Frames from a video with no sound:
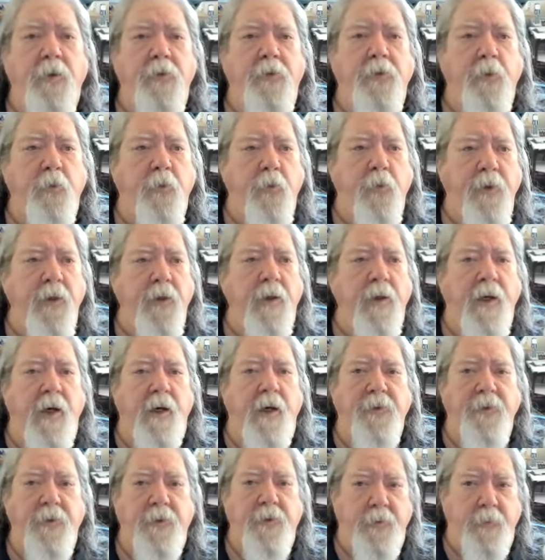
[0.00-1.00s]
to
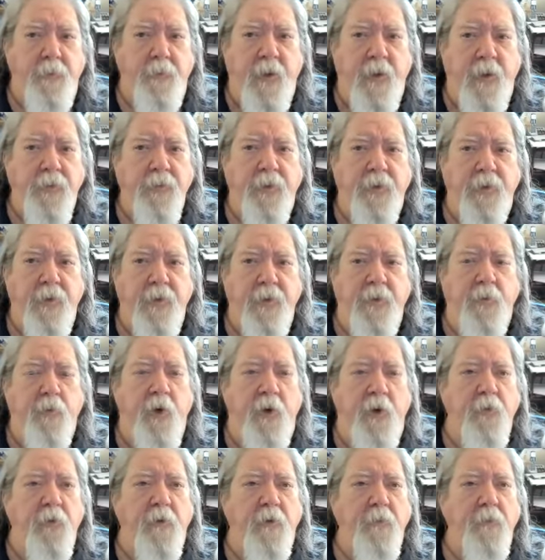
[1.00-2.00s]
realize, especially
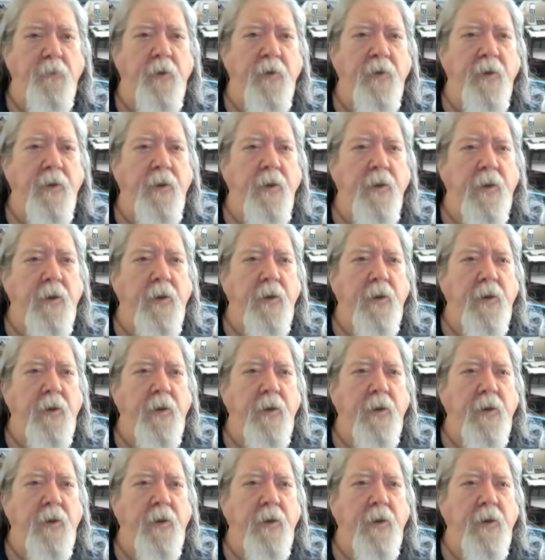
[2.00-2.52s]
when we've been